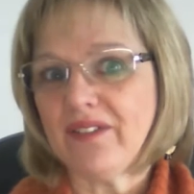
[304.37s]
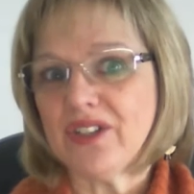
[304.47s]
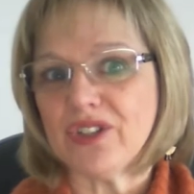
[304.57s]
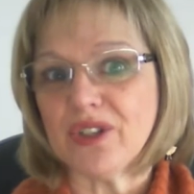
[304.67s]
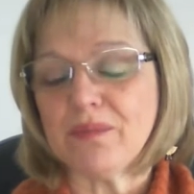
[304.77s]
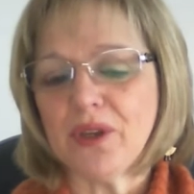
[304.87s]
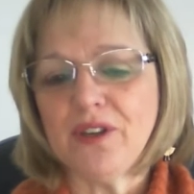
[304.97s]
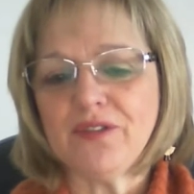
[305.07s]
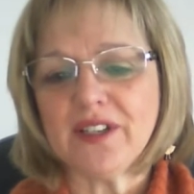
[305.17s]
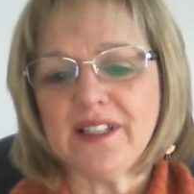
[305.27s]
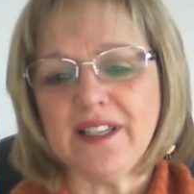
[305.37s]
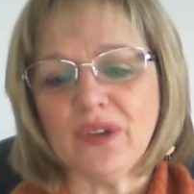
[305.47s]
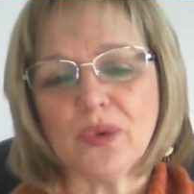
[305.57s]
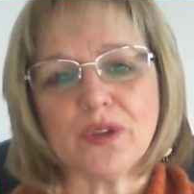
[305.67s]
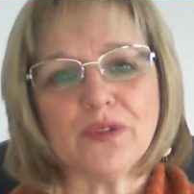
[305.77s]
to do it perfectly in
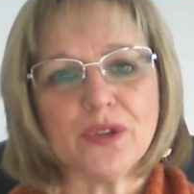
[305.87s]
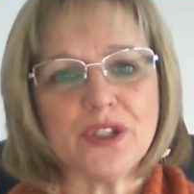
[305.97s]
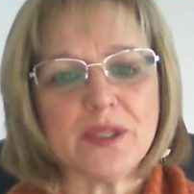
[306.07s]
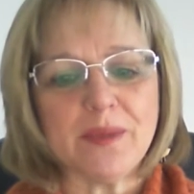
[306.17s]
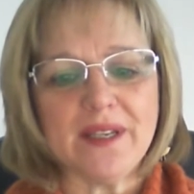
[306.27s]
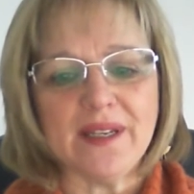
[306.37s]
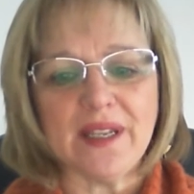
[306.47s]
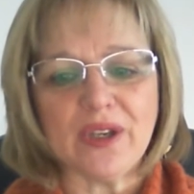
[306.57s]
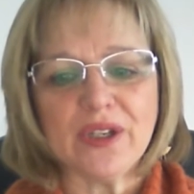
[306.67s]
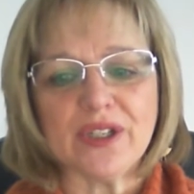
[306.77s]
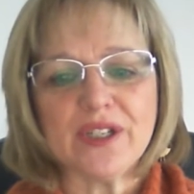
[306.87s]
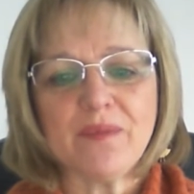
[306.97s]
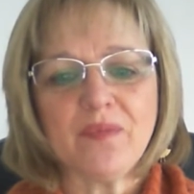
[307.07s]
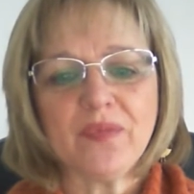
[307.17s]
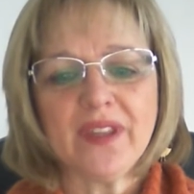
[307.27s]
order for it to be any good
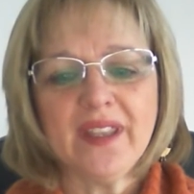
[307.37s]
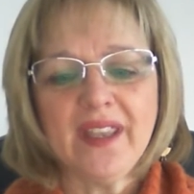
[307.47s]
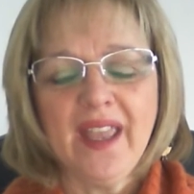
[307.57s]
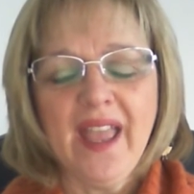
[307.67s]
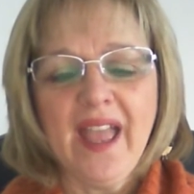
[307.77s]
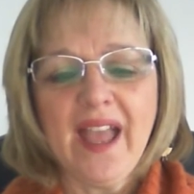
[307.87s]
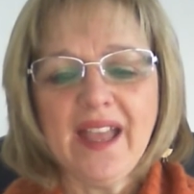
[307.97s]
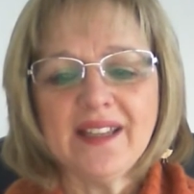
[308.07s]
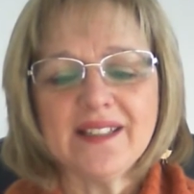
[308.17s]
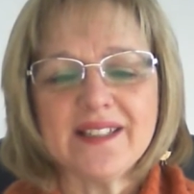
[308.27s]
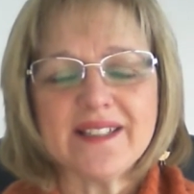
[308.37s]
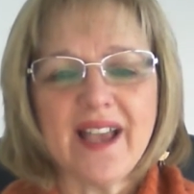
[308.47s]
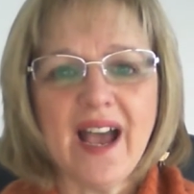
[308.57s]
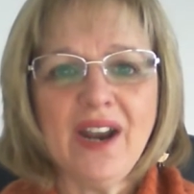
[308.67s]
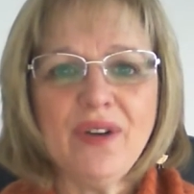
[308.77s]
and
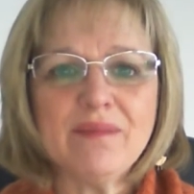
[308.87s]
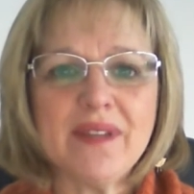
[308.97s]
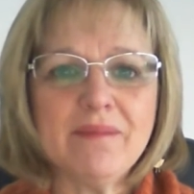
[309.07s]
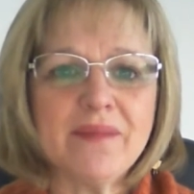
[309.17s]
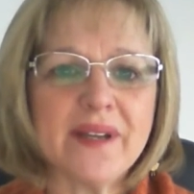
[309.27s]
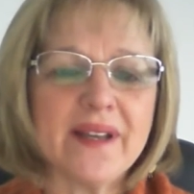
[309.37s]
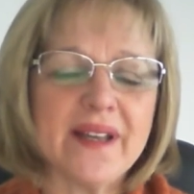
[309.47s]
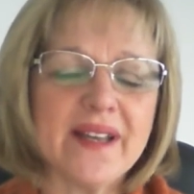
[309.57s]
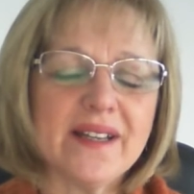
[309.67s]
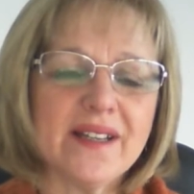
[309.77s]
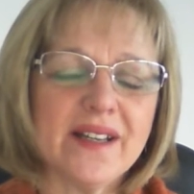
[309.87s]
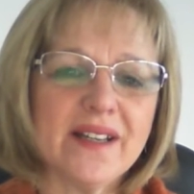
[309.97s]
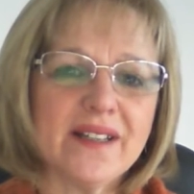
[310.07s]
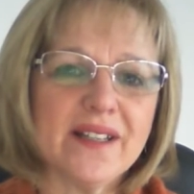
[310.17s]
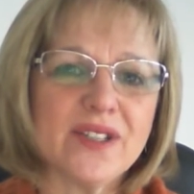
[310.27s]
i remember
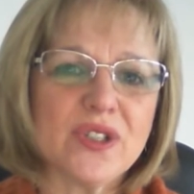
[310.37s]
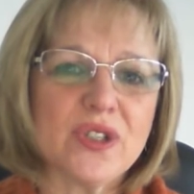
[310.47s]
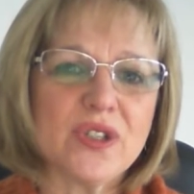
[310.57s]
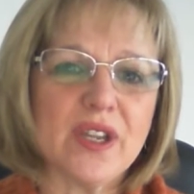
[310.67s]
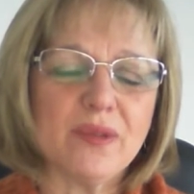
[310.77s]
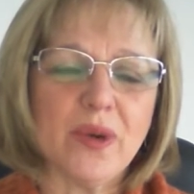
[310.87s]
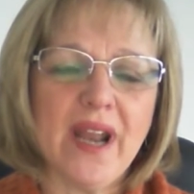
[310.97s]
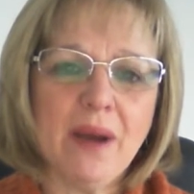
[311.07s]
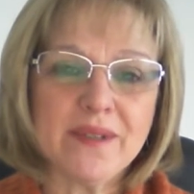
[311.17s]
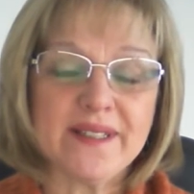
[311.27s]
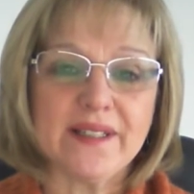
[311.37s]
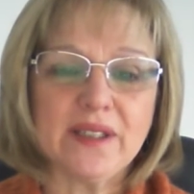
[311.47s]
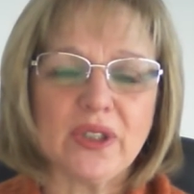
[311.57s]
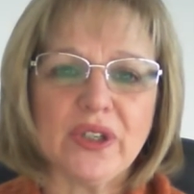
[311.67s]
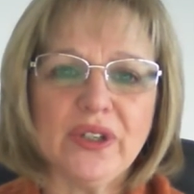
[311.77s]
uh, a, when i was a
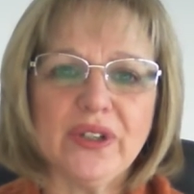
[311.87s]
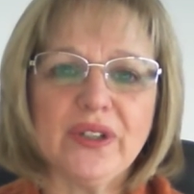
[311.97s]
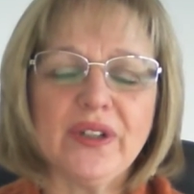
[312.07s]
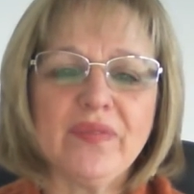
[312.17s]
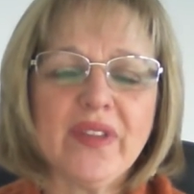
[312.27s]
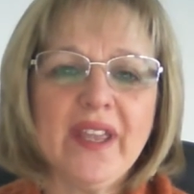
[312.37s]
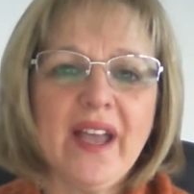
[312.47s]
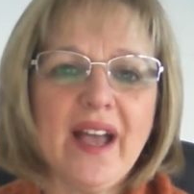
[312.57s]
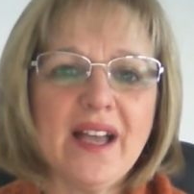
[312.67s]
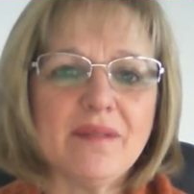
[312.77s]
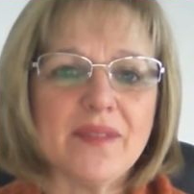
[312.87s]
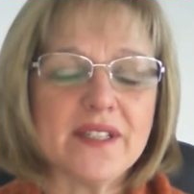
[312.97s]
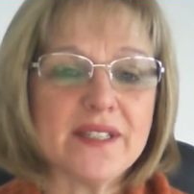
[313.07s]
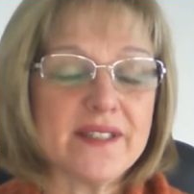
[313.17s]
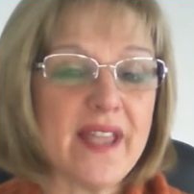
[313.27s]
little girl um,
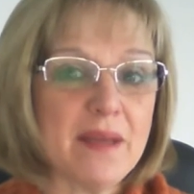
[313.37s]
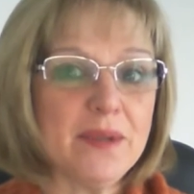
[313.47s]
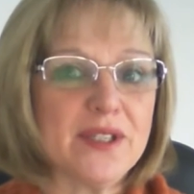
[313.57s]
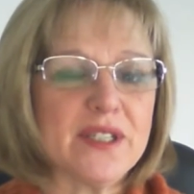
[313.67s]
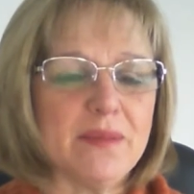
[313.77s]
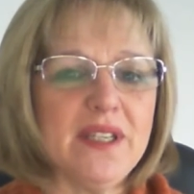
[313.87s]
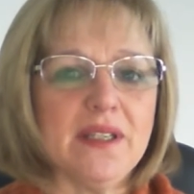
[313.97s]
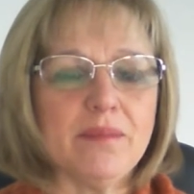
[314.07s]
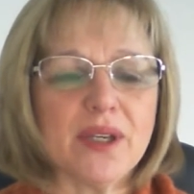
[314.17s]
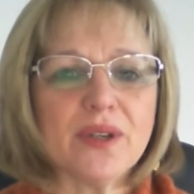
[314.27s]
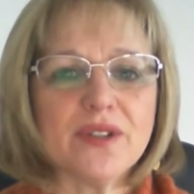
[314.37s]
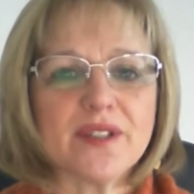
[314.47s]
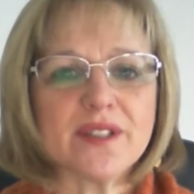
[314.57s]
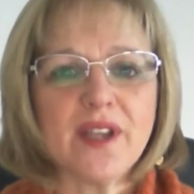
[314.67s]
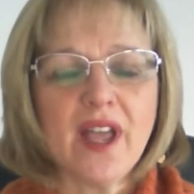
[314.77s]
this happened to me
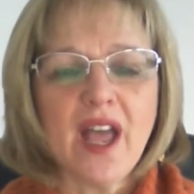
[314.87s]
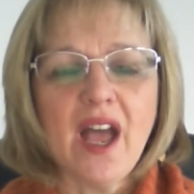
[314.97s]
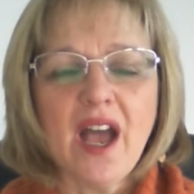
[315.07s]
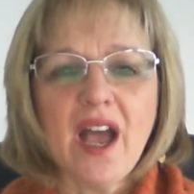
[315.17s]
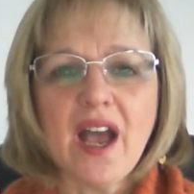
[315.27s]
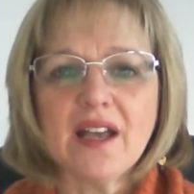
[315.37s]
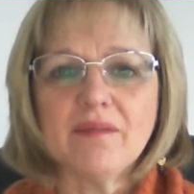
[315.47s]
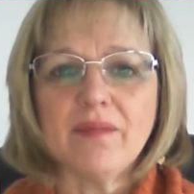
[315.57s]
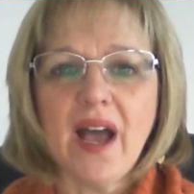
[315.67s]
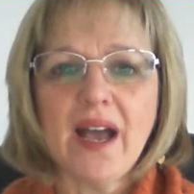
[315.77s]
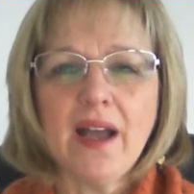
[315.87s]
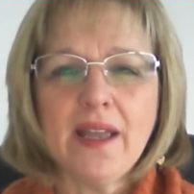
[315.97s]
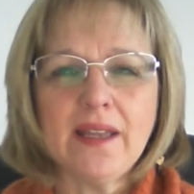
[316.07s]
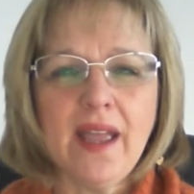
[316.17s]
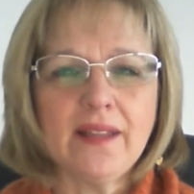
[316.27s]
because um, i
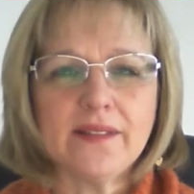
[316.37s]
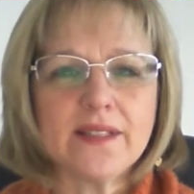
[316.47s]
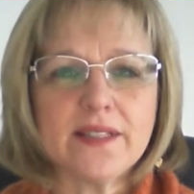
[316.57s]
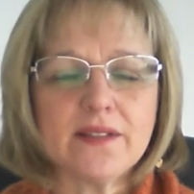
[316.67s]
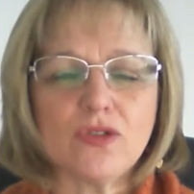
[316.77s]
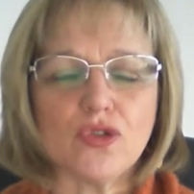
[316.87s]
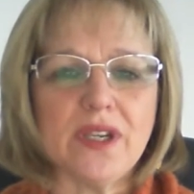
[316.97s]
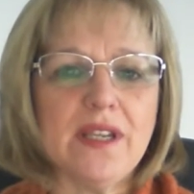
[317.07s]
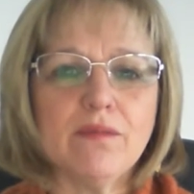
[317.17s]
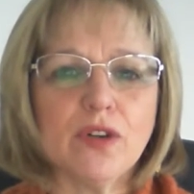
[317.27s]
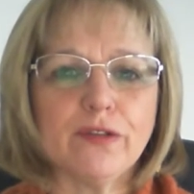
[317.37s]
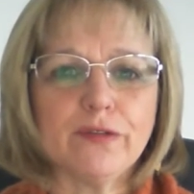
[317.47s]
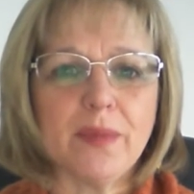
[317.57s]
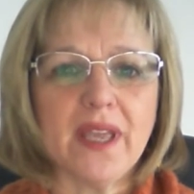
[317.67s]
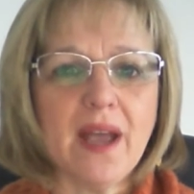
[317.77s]
had this dream
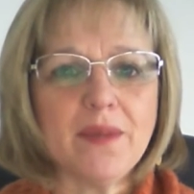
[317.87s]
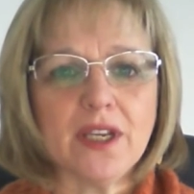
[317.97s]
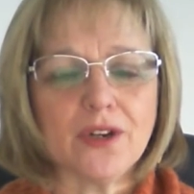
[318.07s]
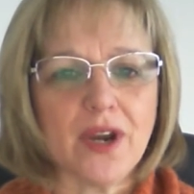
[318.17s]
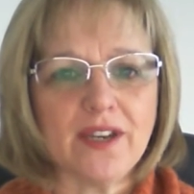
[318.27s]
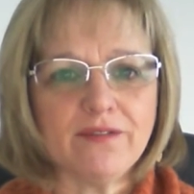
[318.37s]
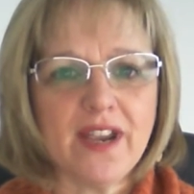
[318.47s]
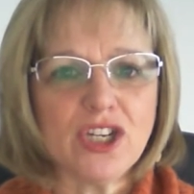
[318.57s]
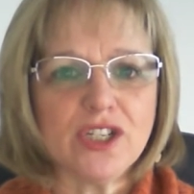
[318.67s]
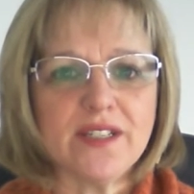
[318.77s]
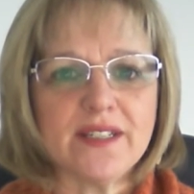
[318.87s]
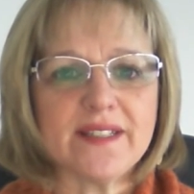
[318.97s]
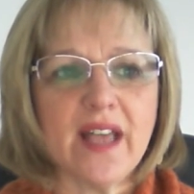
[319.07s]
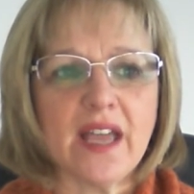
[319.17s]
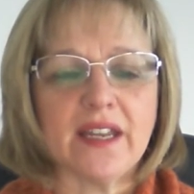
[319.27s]
of becoming a great fashion
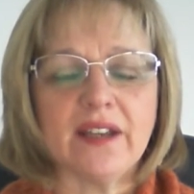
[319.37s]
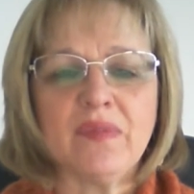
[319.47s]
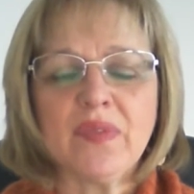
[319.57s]
designer